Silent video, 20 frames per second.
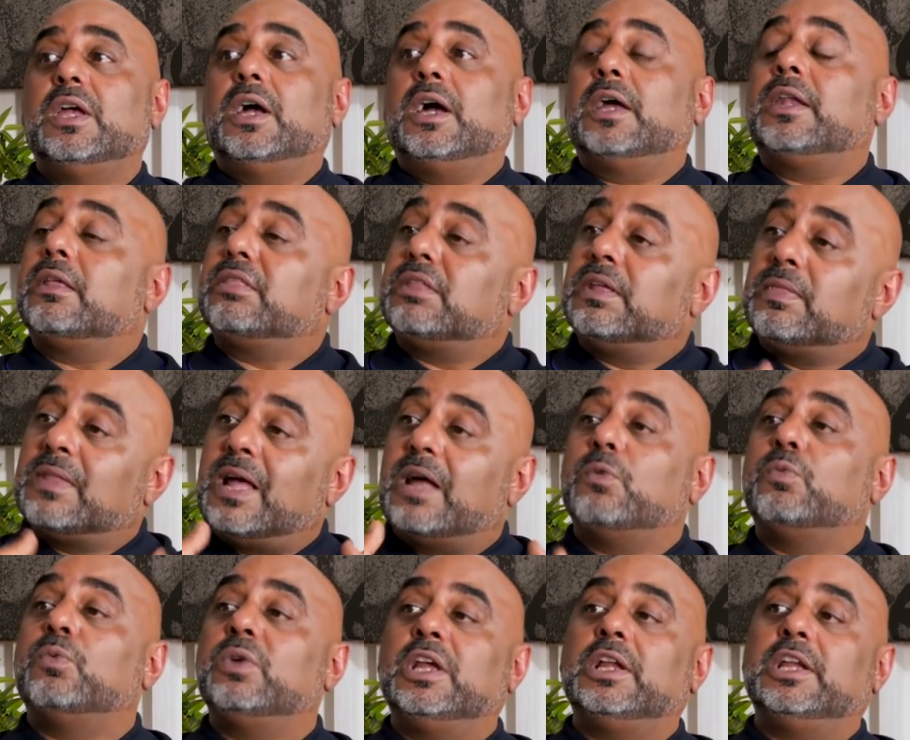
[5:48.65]
And I think that
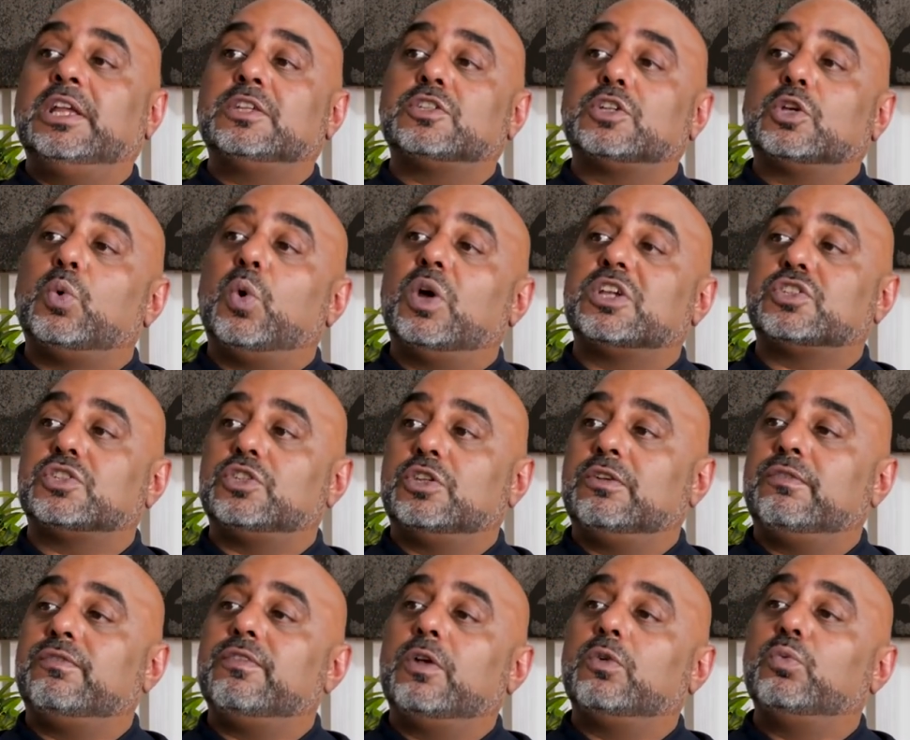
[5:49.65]
really is a question
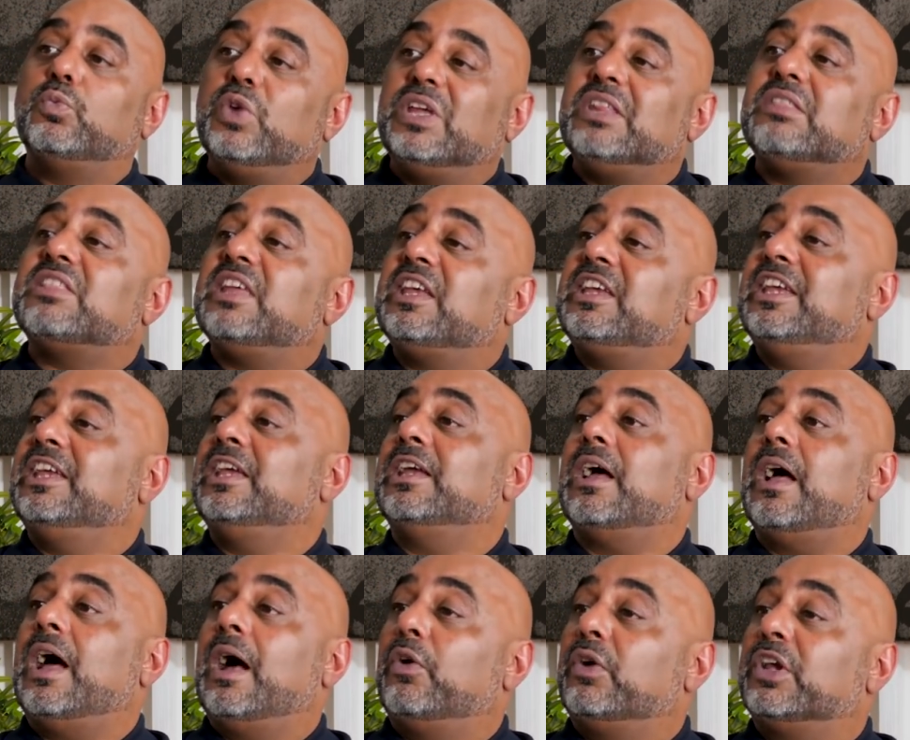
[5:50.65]
of rethinking
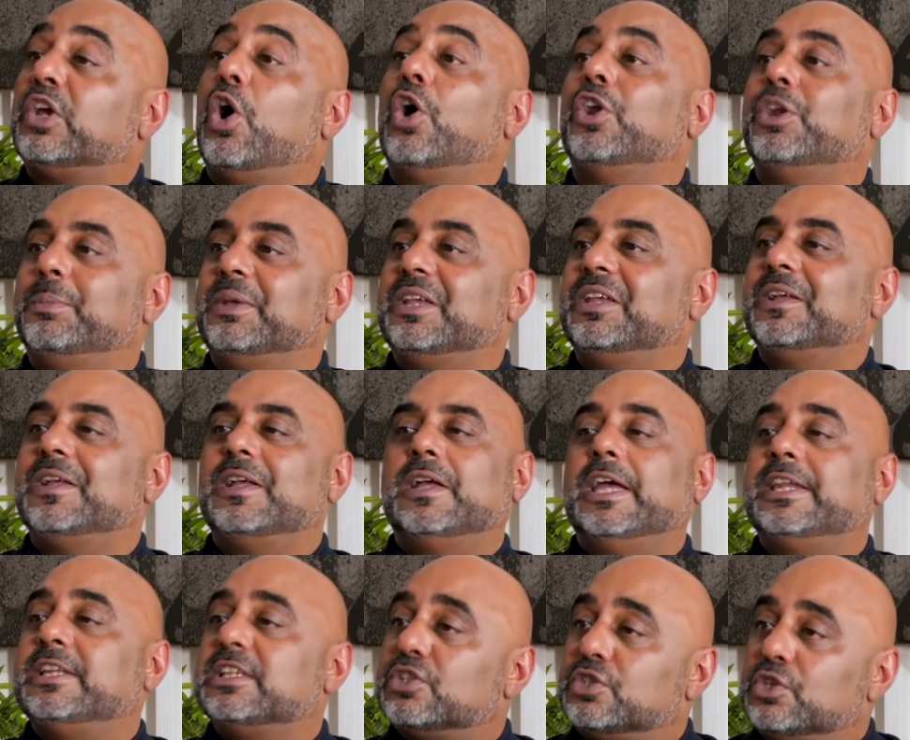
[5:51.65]
our economy.
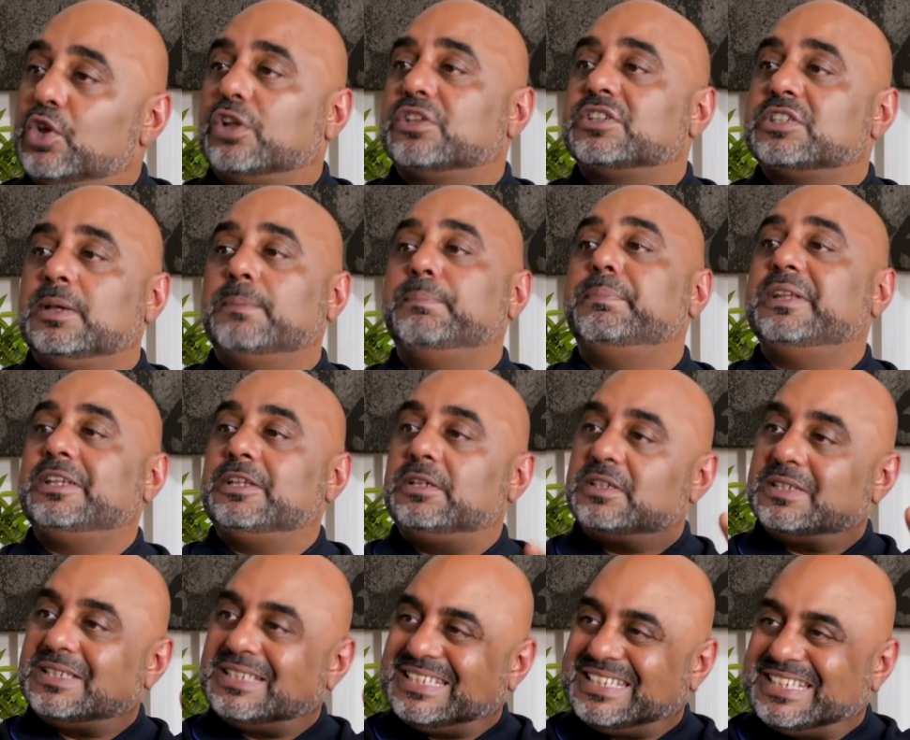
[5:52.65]
And it's not simply,
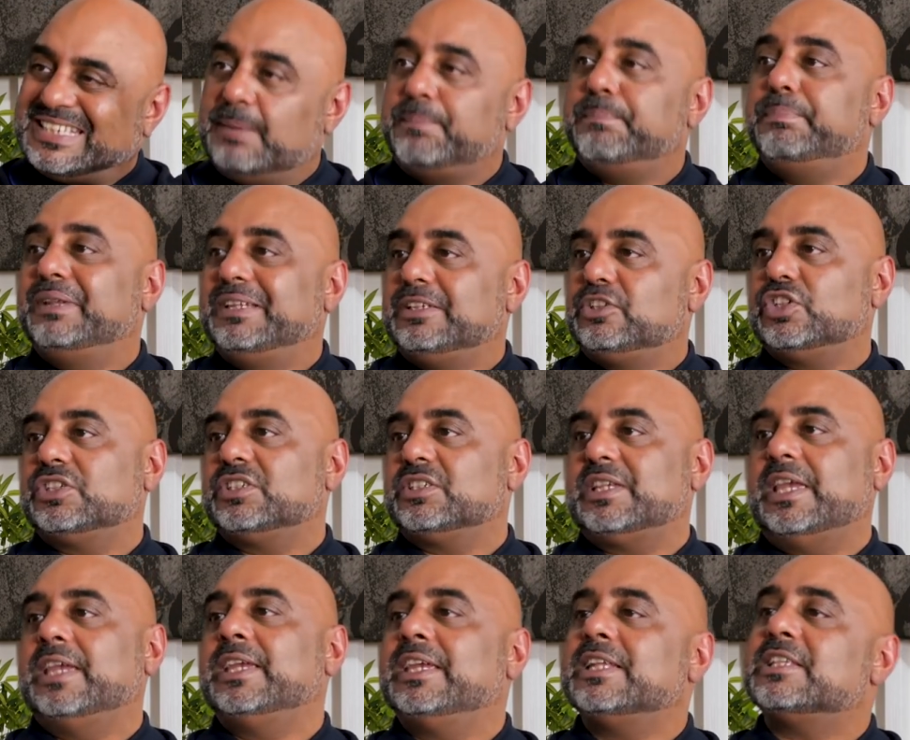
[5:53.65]
simply just
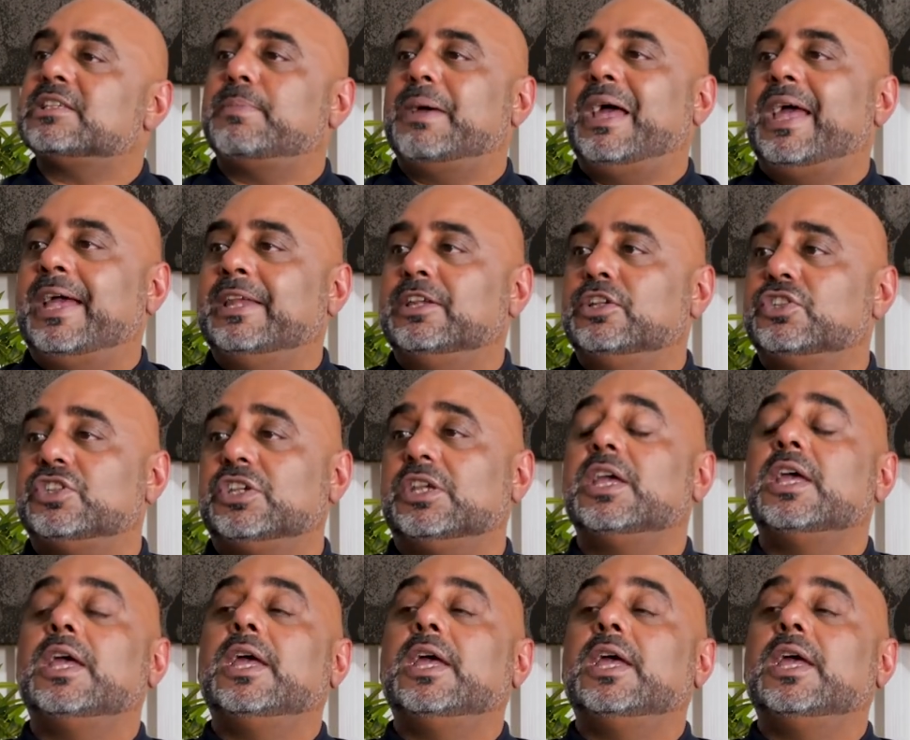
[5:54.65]
saying it's about energy.